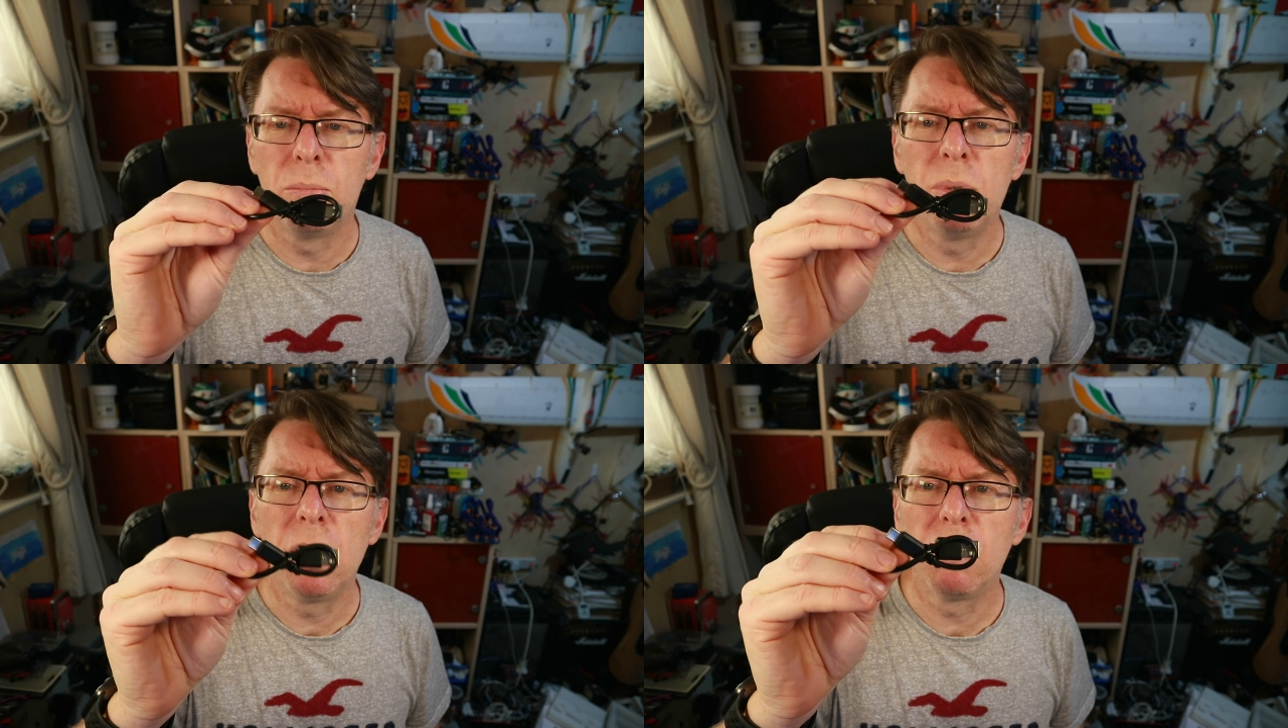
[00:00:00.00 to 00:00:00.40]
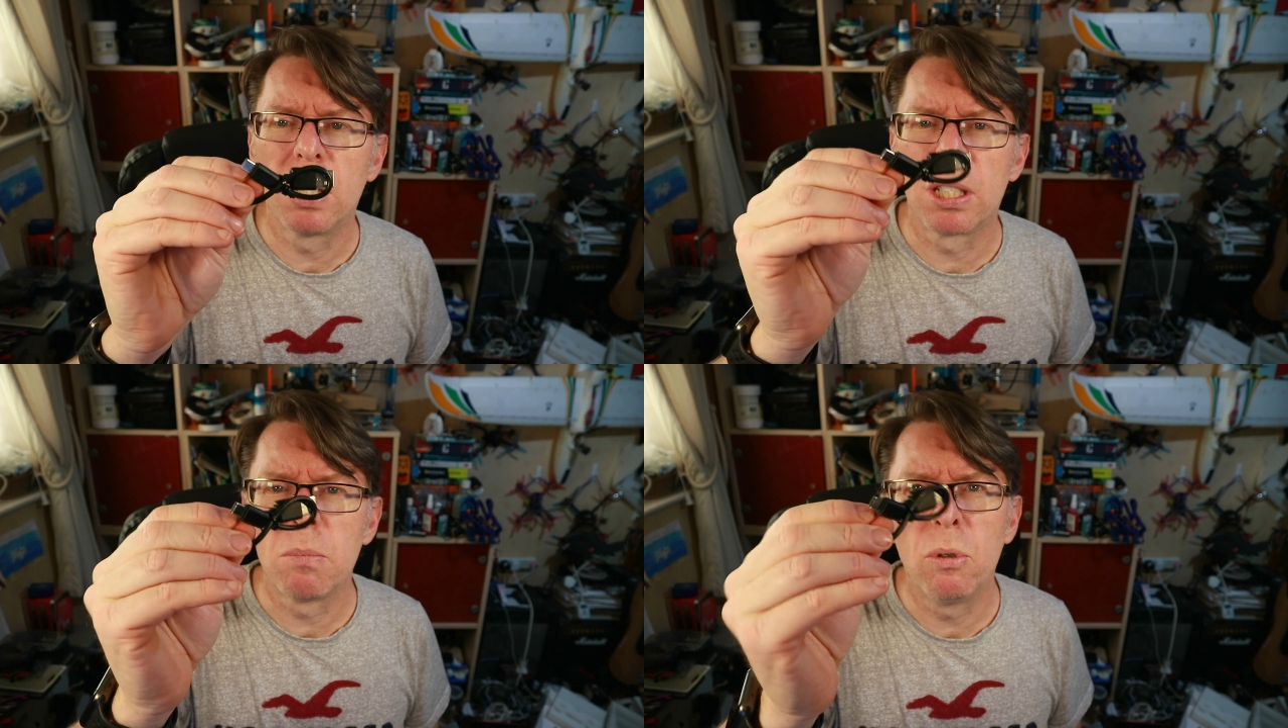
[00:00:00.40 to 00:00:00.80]
world's
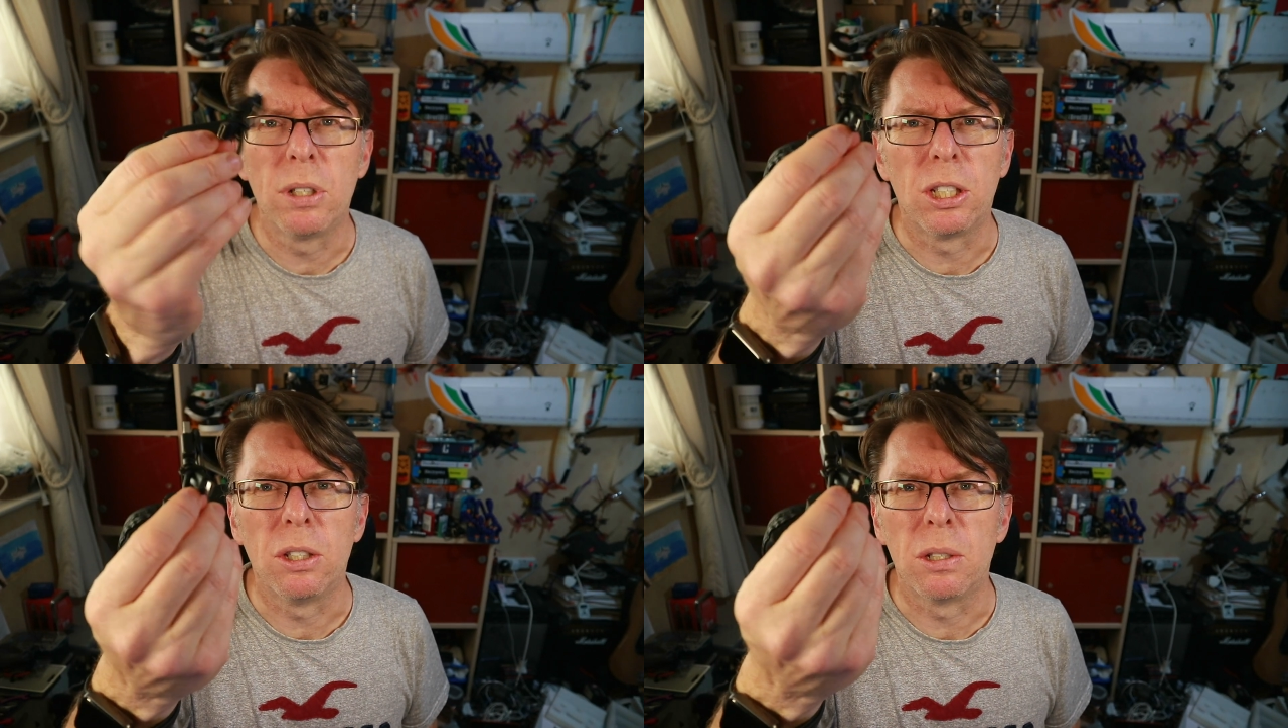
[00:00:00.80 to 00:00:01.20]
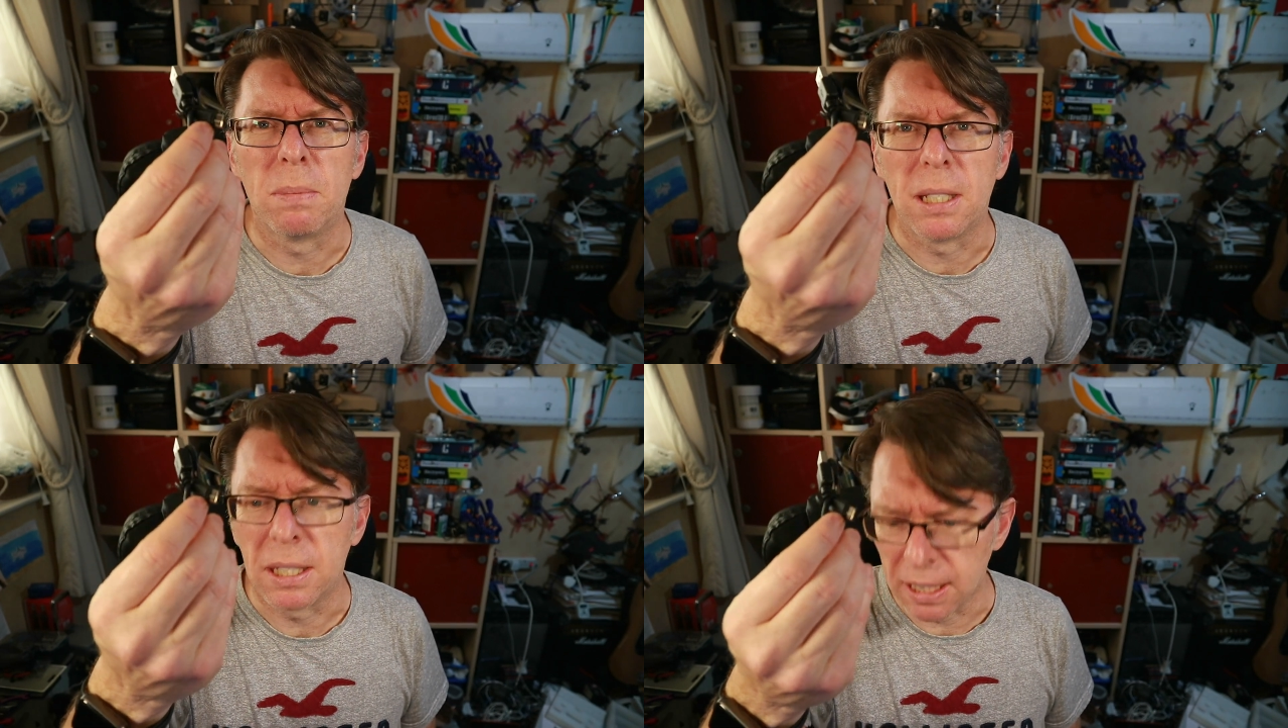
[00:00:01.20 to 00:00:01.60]
smallest
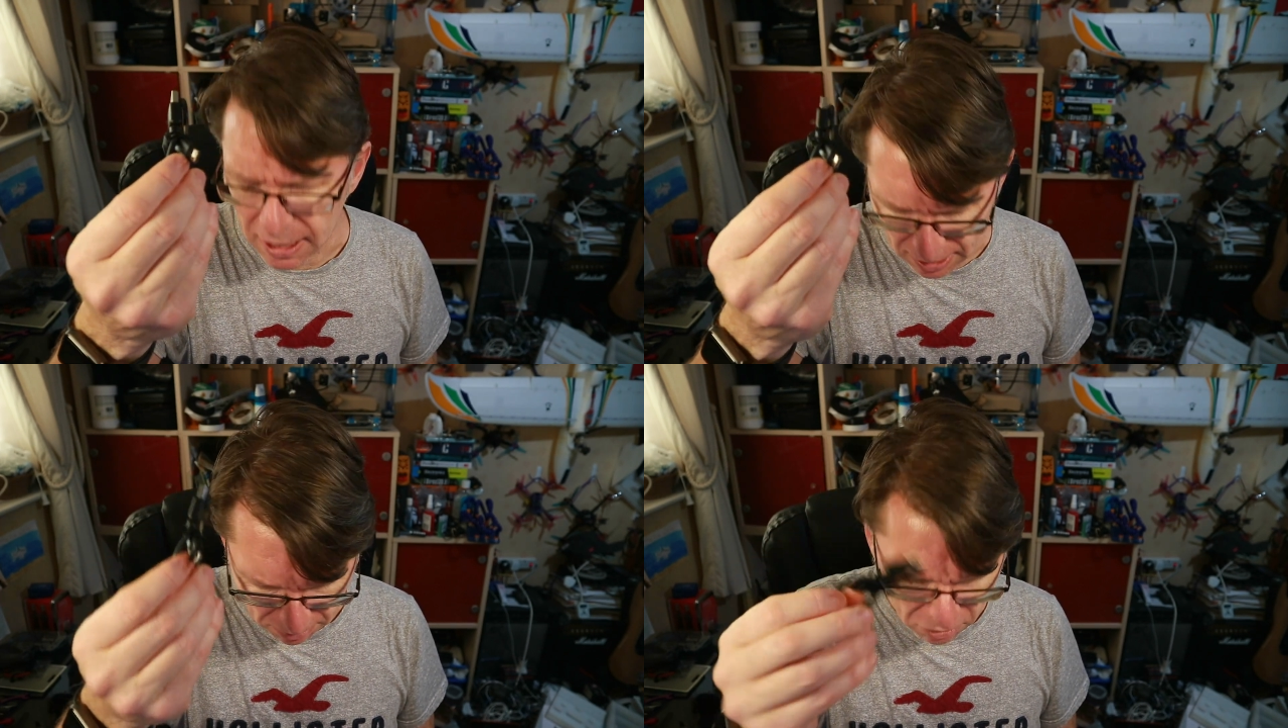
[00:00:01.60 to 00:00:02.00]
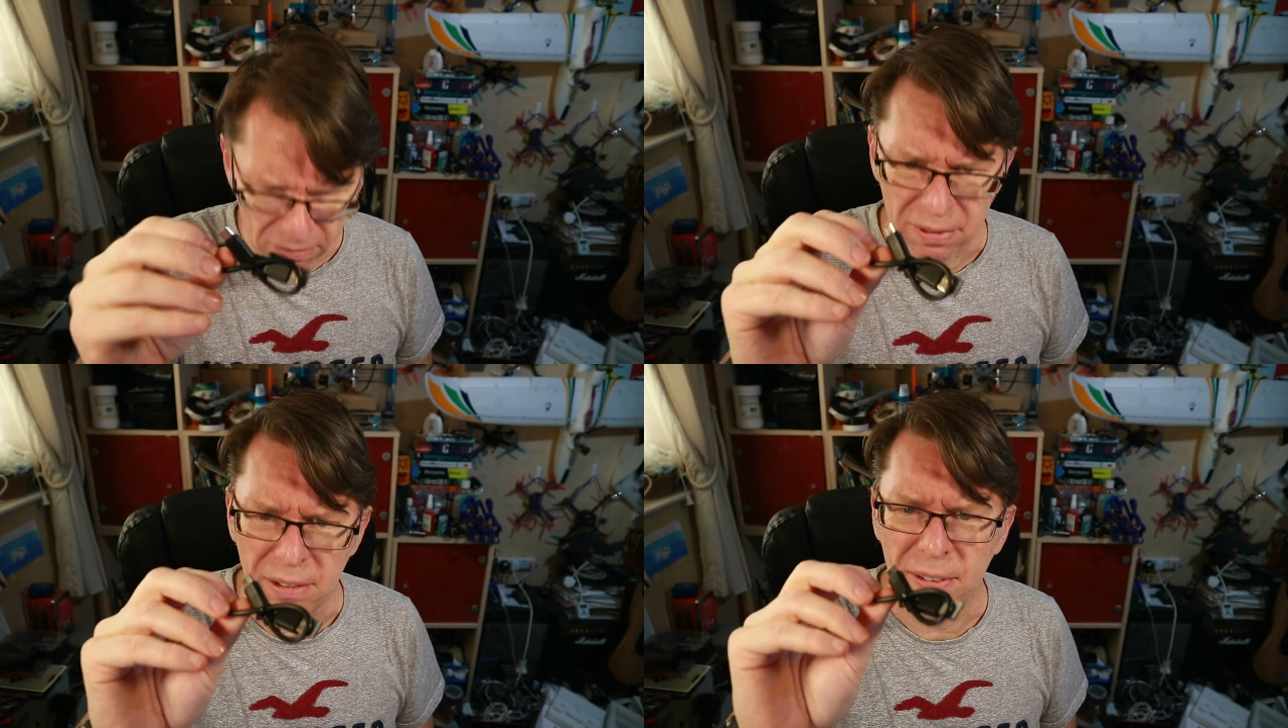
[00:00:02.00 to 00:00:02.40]
USB-C cable.
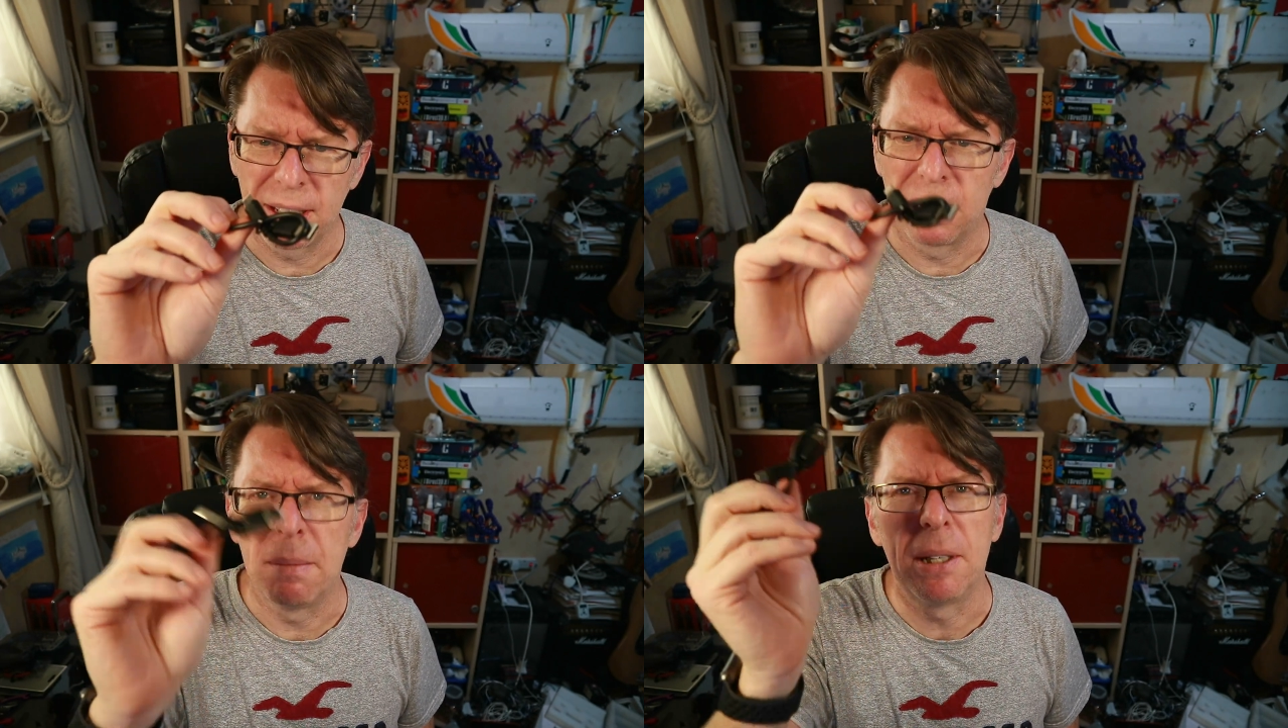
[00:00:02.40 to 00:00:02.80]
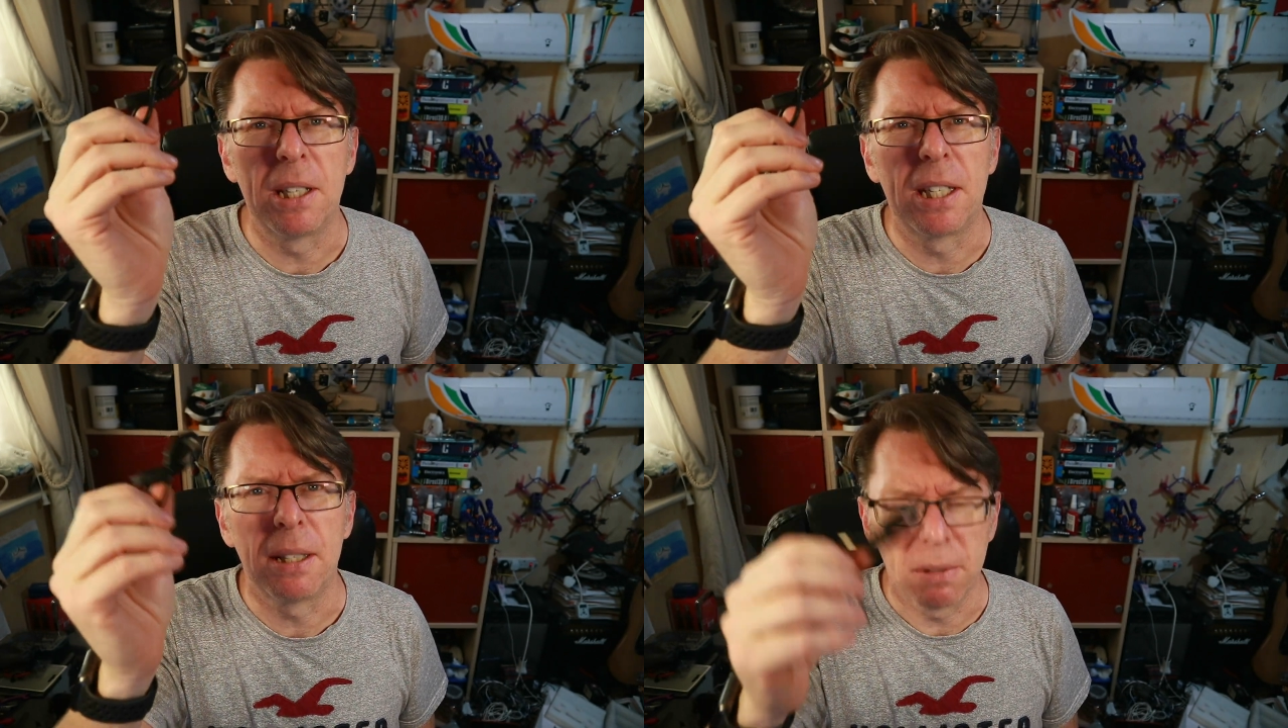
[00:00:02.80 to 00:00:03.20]
I think I
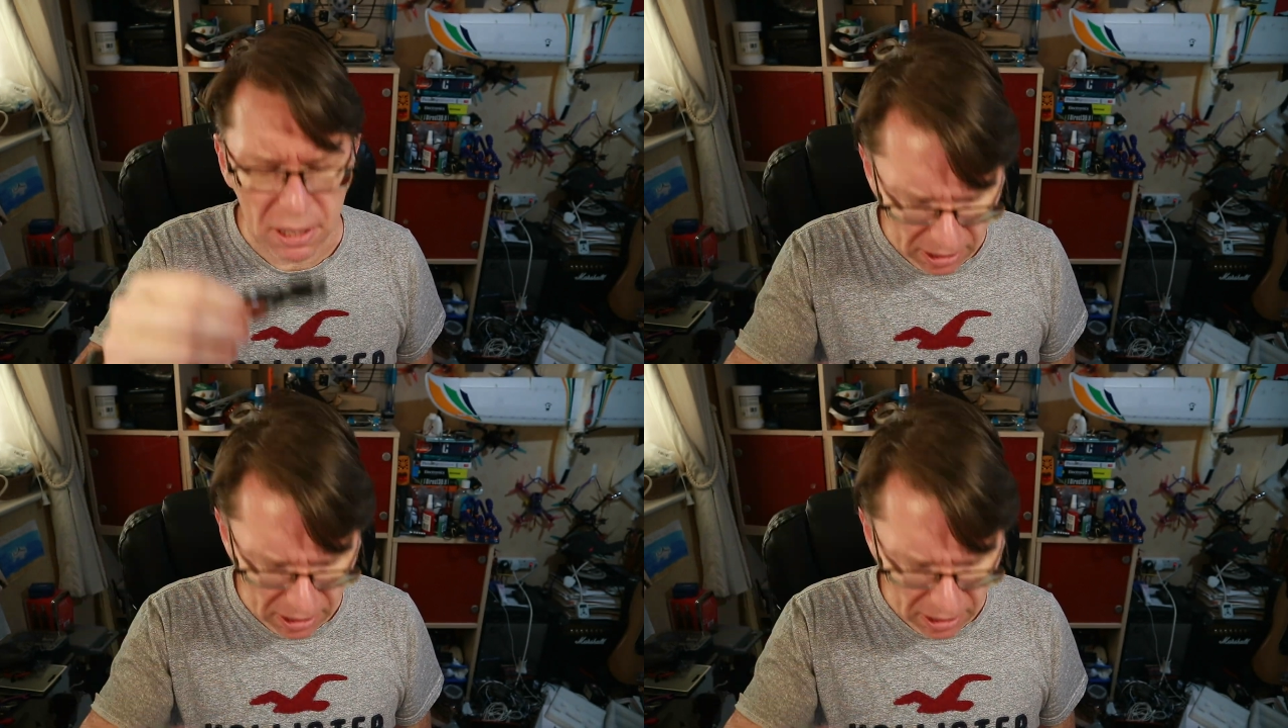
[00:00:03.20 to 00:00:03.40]
might stick with the